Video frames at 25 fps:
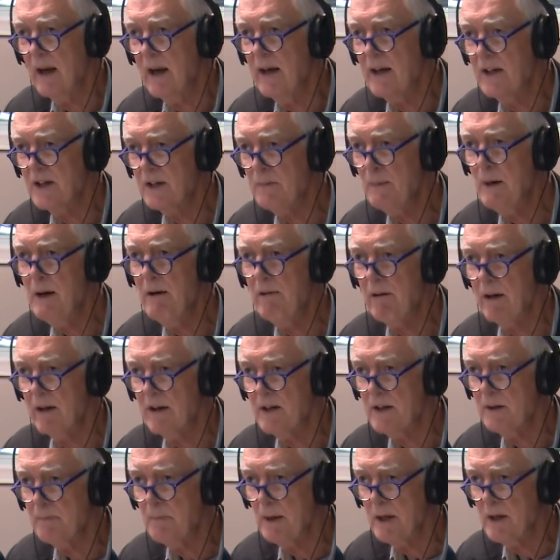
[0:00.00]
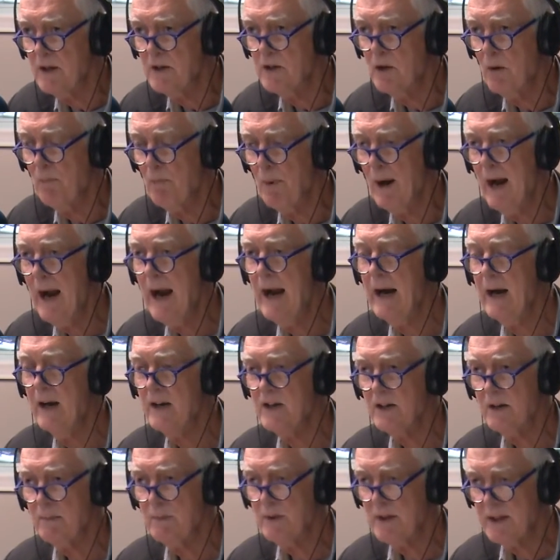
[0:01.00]
an experience because you're paying a
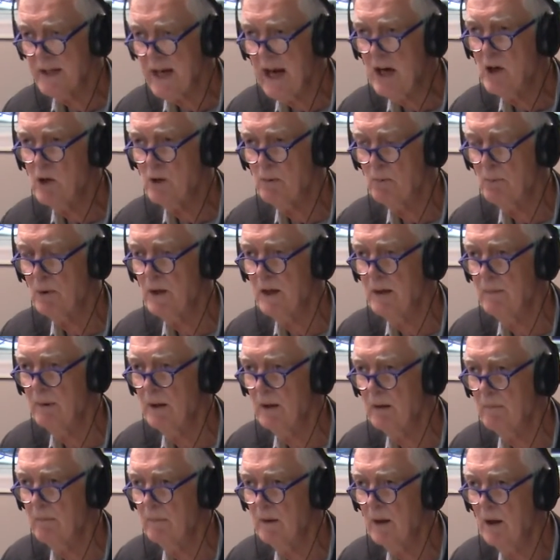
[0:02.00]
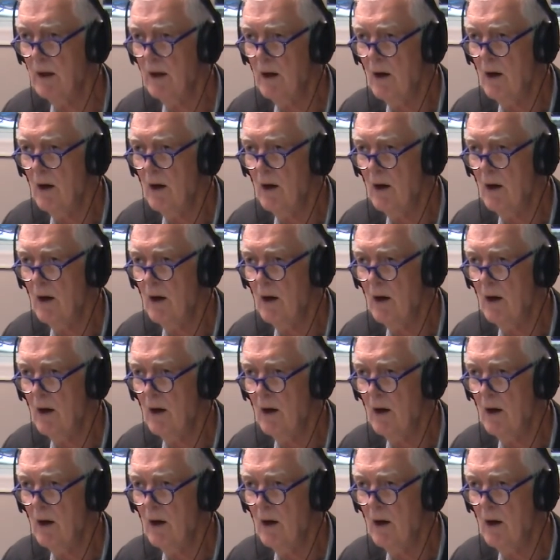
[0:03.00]
substantial premium